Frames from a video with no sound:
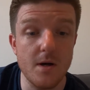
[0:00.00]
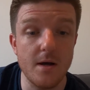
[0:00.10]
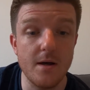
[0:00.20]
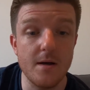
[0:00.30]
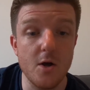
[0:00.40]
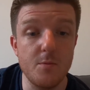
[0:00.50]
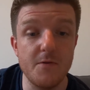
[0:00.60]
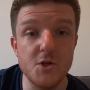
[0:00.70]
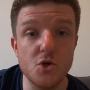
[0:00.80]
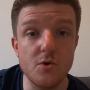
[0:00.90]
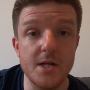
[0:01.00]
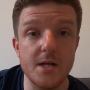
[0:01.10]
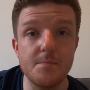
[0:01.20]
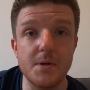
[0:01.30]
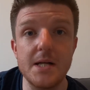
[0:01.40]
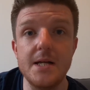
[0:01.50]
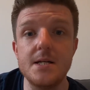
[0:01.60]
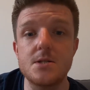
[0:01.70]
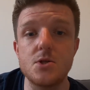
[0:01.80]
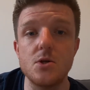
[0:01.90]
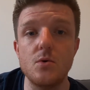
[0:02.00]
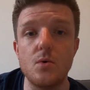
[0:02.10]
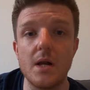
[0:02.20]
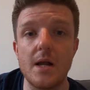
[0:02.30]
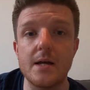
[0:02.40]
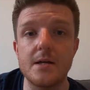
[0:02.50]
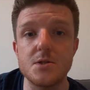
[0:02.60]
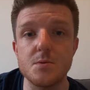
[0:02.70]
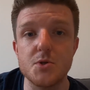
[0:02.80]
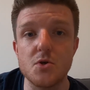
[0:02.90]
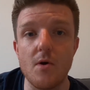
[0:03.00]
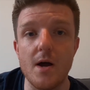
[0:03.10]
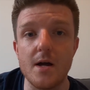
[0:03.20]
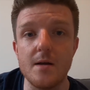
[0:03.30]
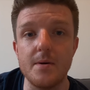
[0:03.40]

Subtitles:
I hope you've enjoyed it. Please do like and subscribe.